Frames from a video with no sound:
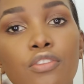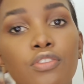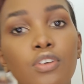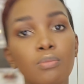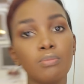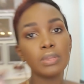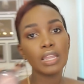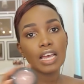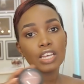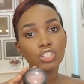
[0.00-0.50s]
For
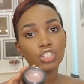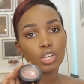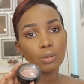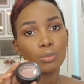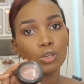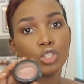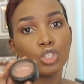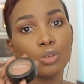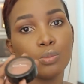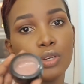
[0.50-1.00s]
blush,
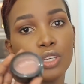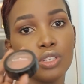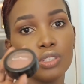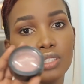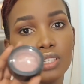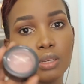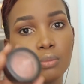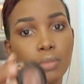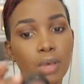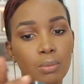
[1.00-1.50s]
I'm going to be
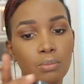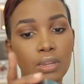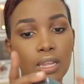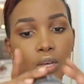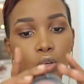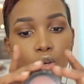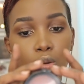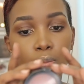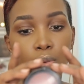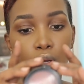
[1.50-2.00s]
using my
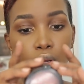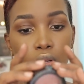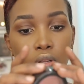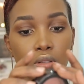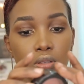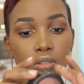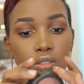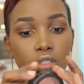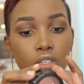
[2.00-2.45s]
Black Opal